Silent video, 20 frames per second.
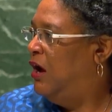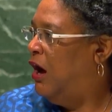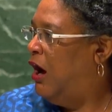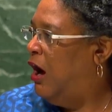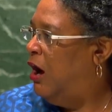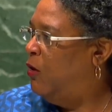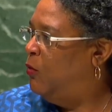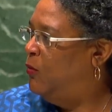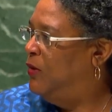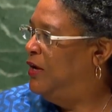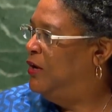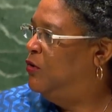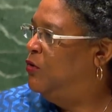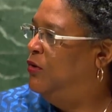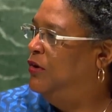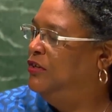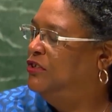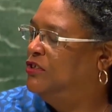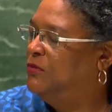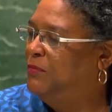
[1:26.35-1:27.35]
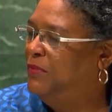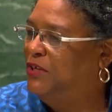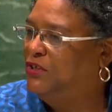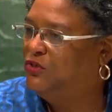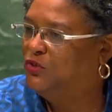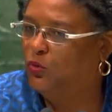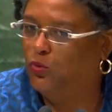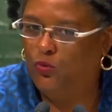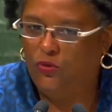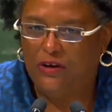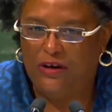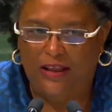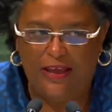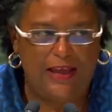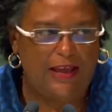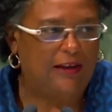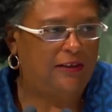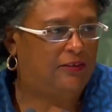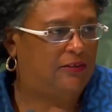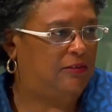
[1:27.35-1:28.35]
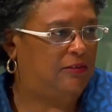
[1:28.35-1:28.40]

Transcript: Are we going to be too late